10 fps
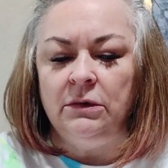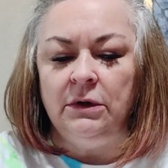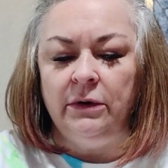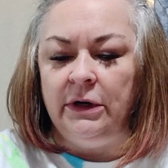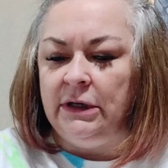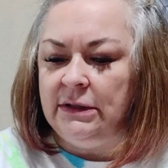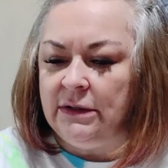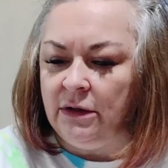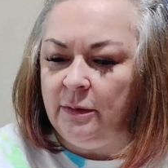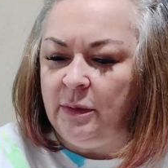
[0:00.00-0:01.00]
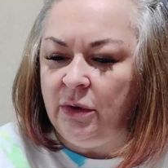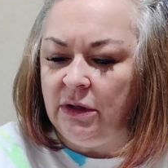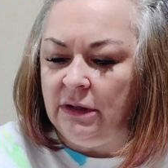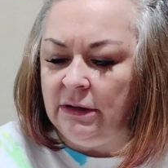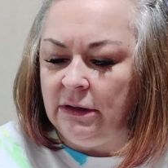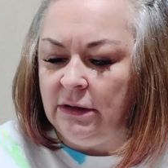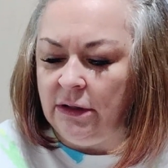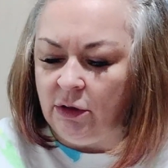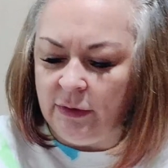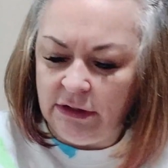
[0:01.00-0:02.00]
All right, so let me put a
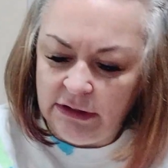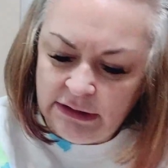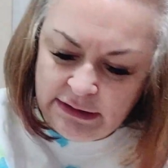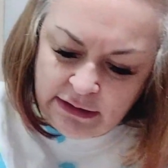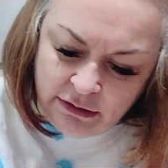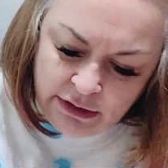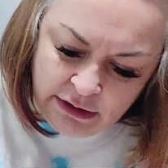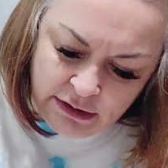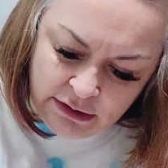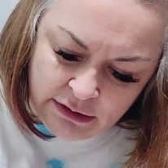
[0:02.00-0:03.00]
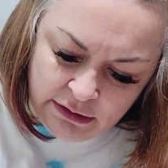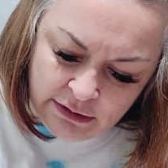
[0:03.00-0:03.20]
little bit of this out here.